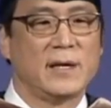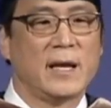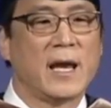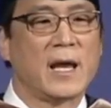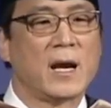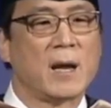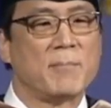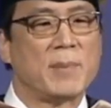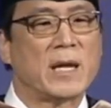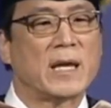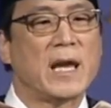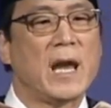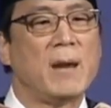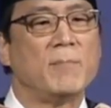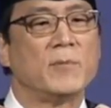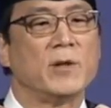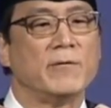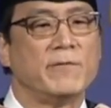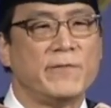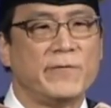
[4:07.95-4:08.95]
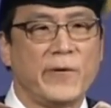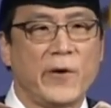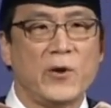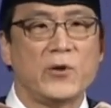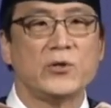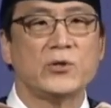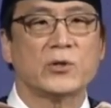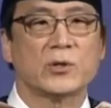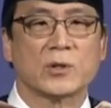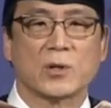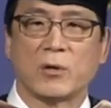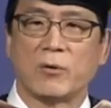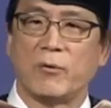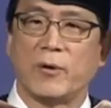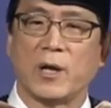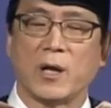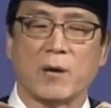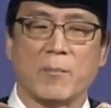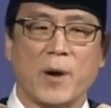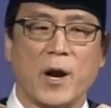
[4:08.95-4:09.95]
and I became the first
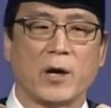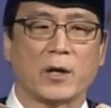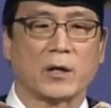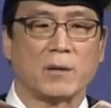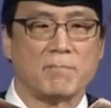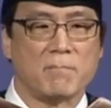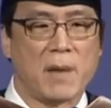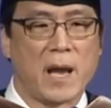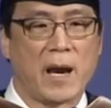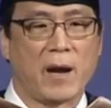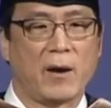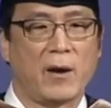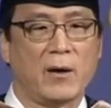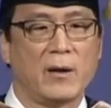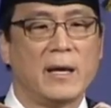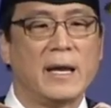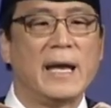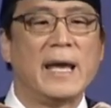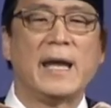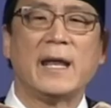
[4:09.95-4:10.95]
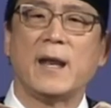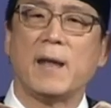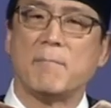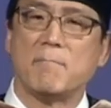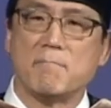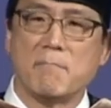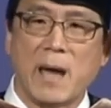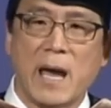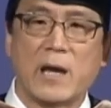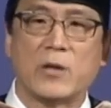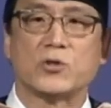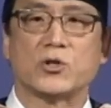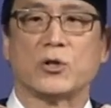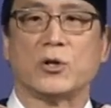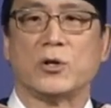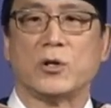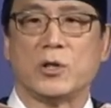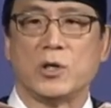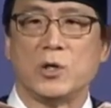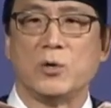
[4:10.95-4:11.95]
Korean American mayor in a
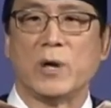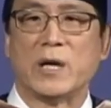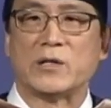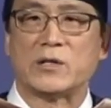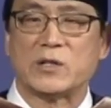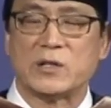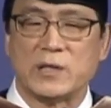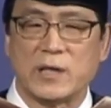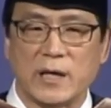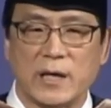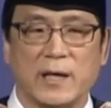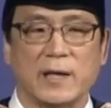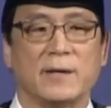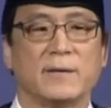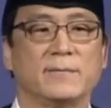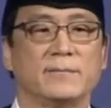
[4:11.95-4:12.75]
major U.S. city.